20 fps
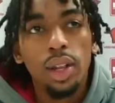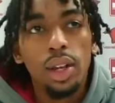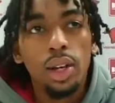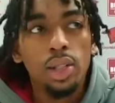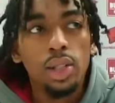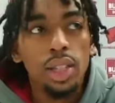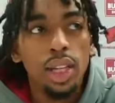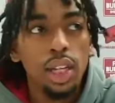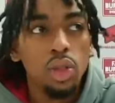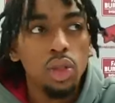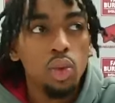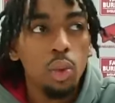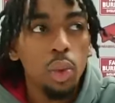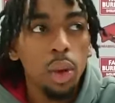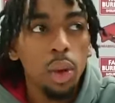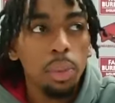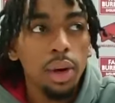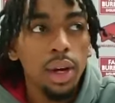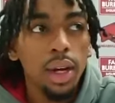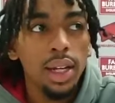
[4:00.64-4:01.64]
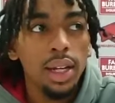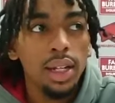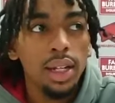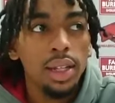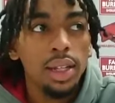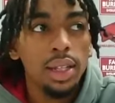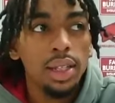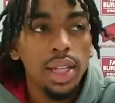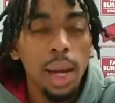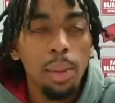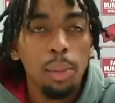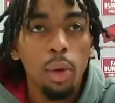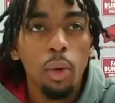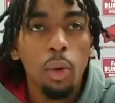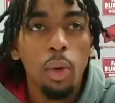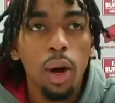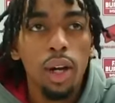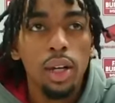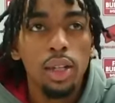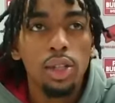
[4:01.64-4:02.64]
those things where we put in the type of
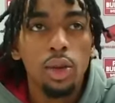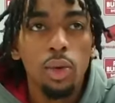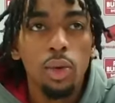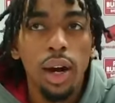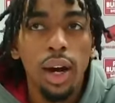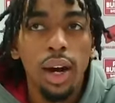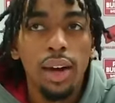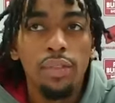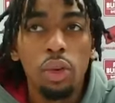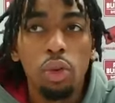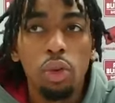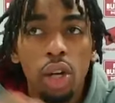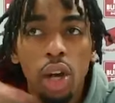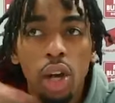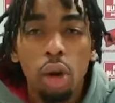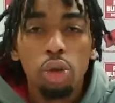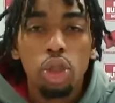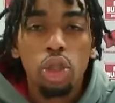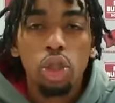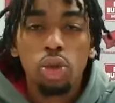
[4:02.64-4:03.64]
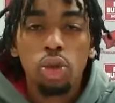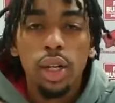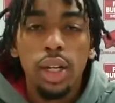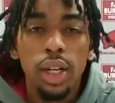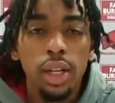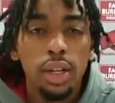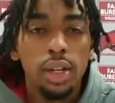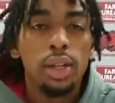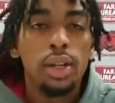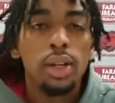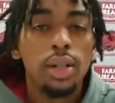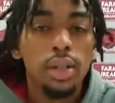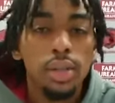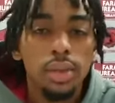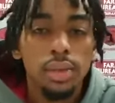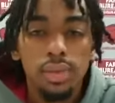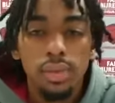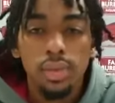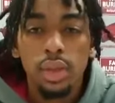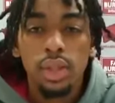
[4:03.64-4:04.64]
work to where if you don't shoot it, you're
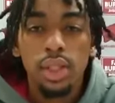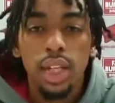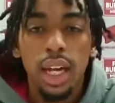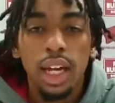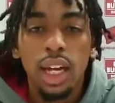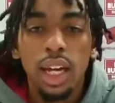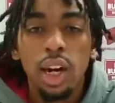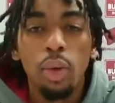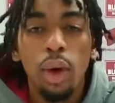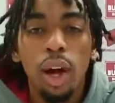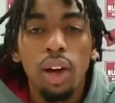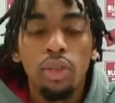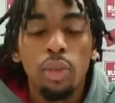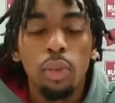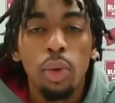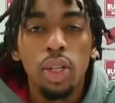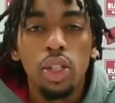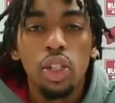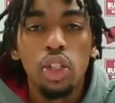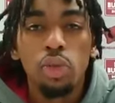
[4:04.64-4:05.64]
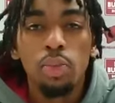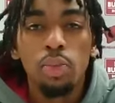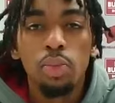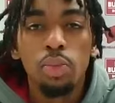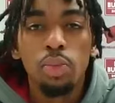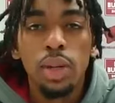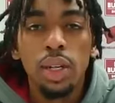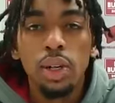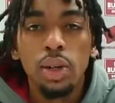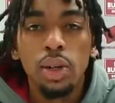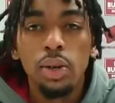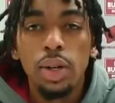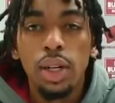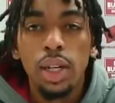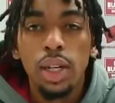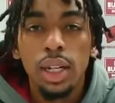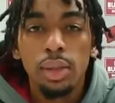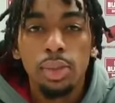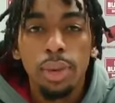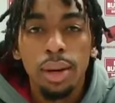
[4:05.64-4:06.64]
taking away from what you've been
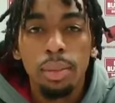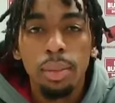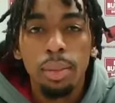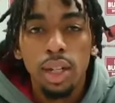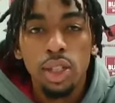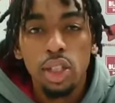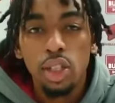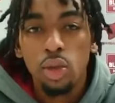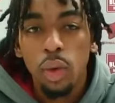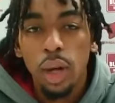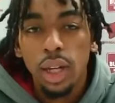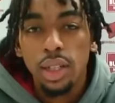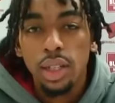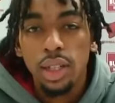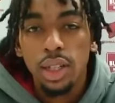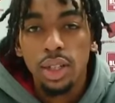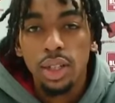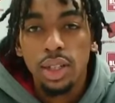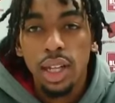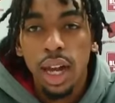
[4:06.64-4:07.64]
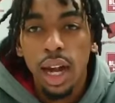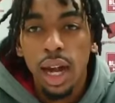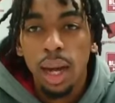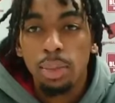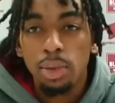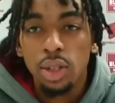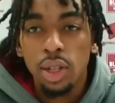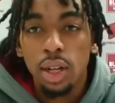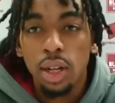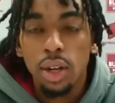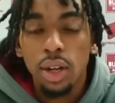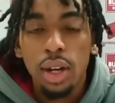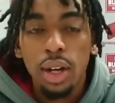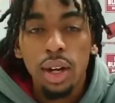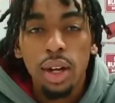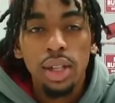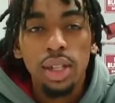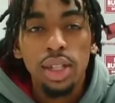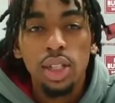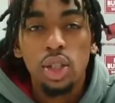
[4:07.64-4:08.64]
doing and pretty much just wasting your time. So
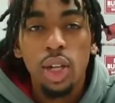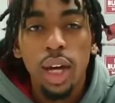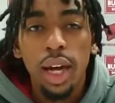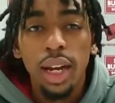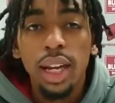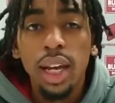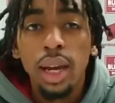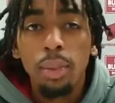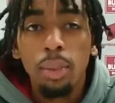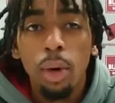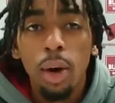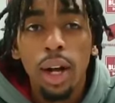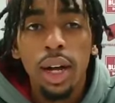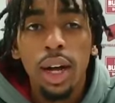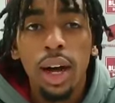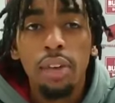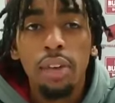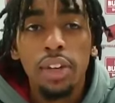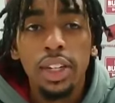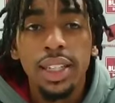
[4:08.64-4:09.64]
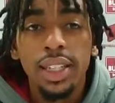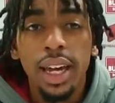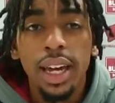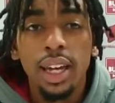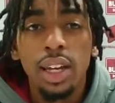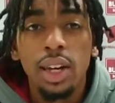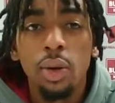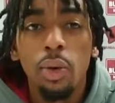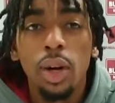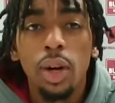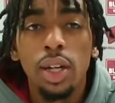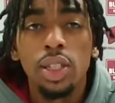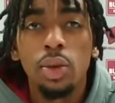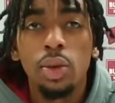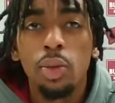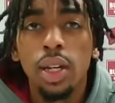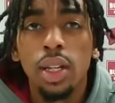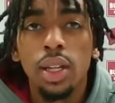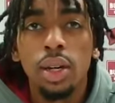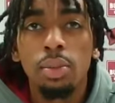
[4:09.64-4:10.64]
just trying to get more comfy taking the ones in
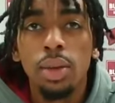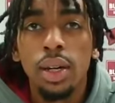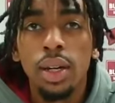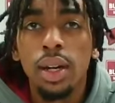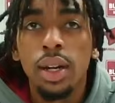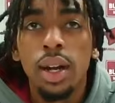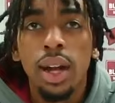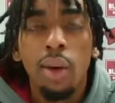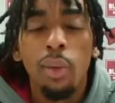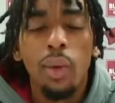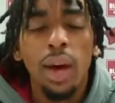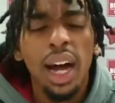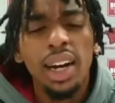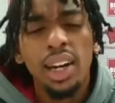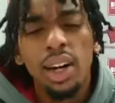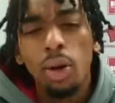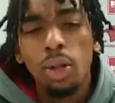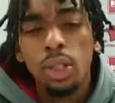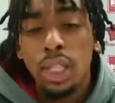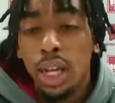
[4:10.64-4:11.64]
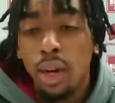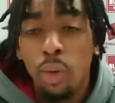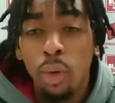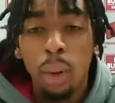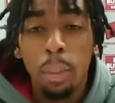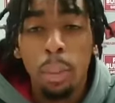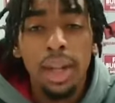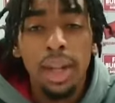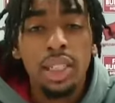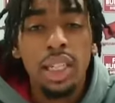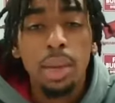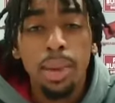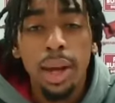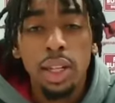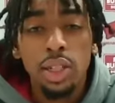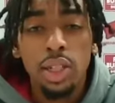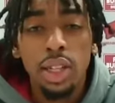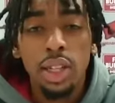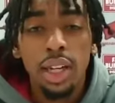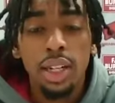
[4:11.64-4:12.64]
rhythm. And when I don't take one, my teammates are
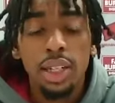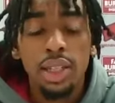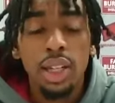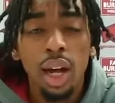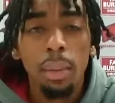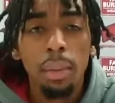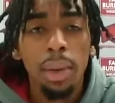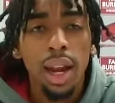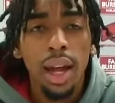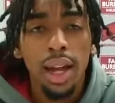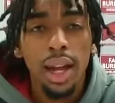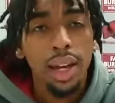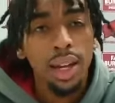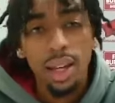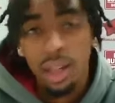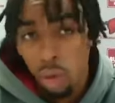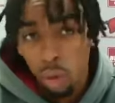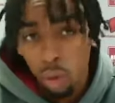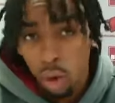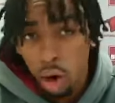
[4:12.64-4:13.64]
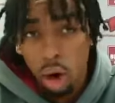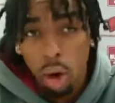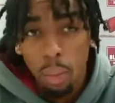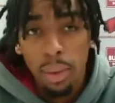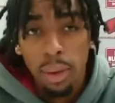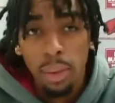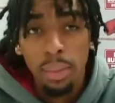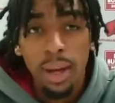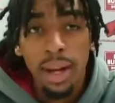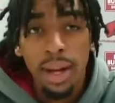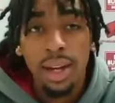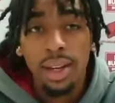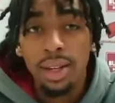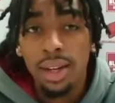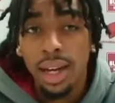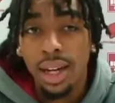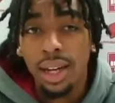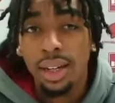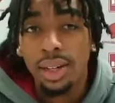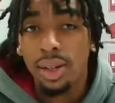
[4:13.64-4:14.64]
there to tell me, like, look, you were open, man.
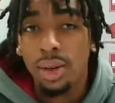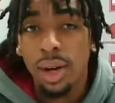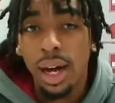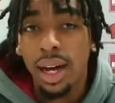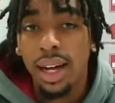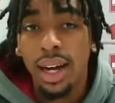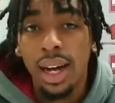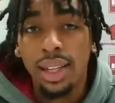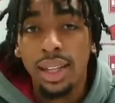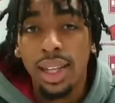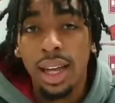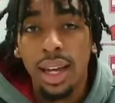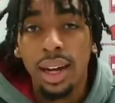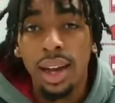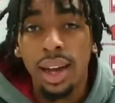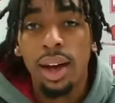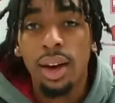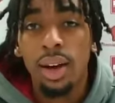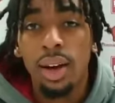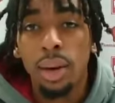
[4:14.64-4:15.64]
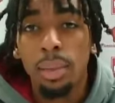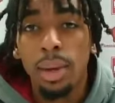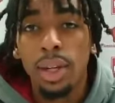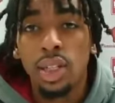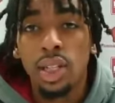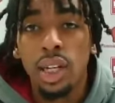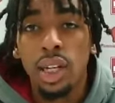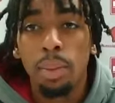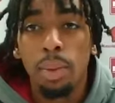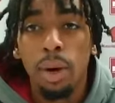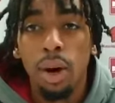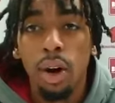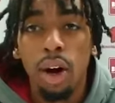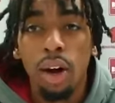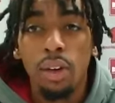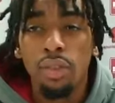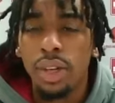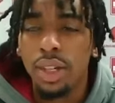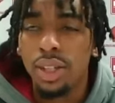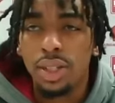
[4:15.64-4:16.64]
Like, you got to knock that down, or you're messing up our
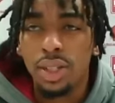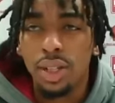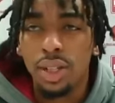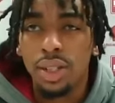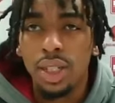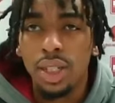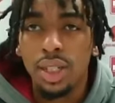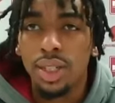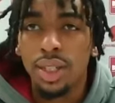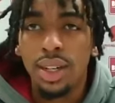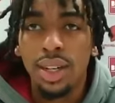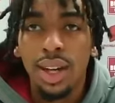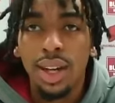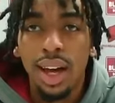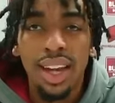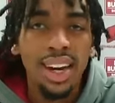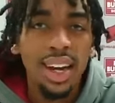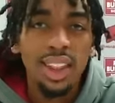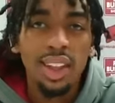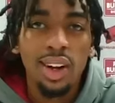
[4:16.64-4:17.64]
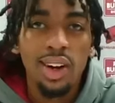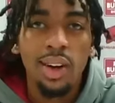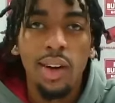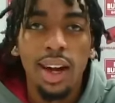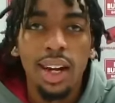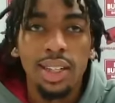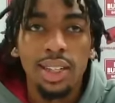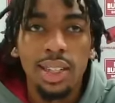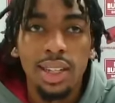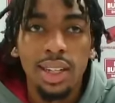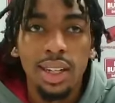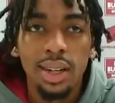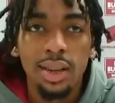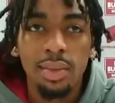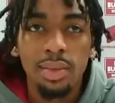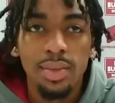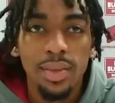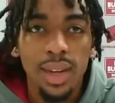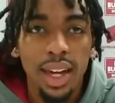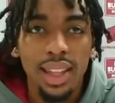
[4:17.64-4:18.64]
offense. So just another credit to them.
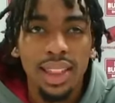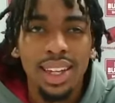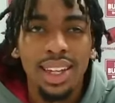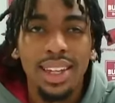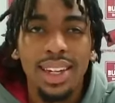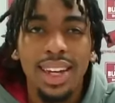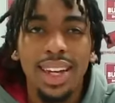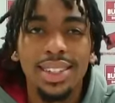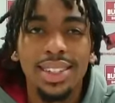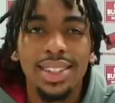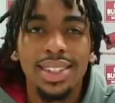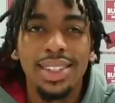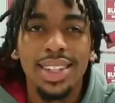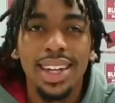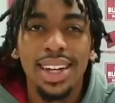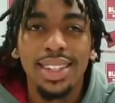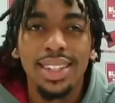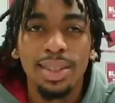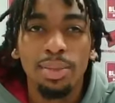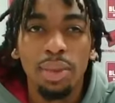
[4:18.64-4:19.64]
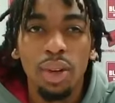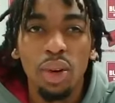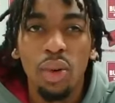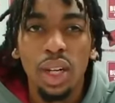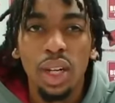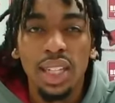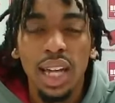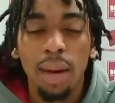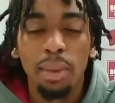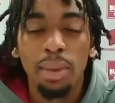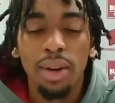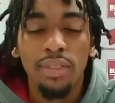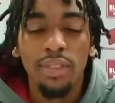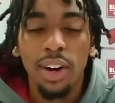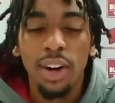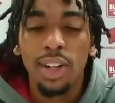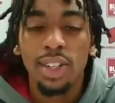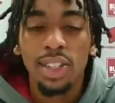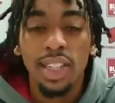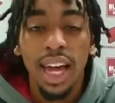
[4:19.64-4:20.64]
I think Desi said it to me one time in the
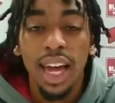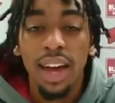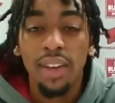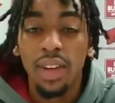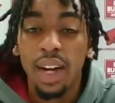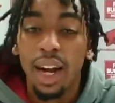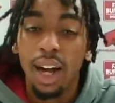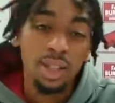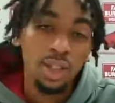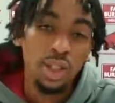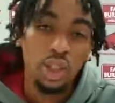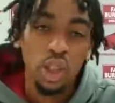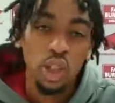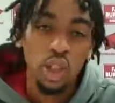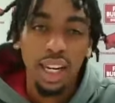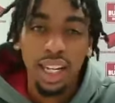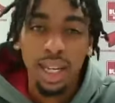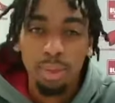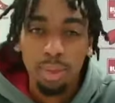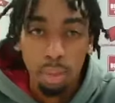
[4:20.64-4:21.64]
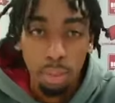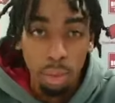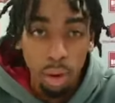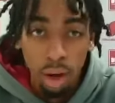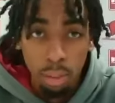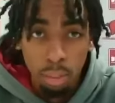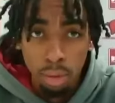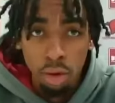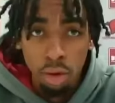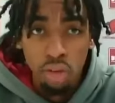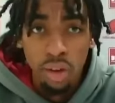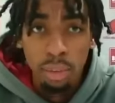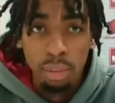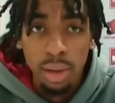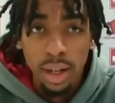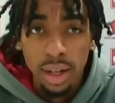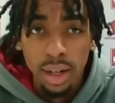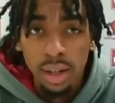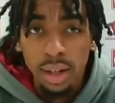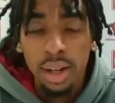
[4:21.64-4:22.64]
first half, and I was just trying to keep the ball moving.
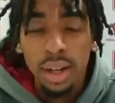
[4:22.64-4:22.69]
But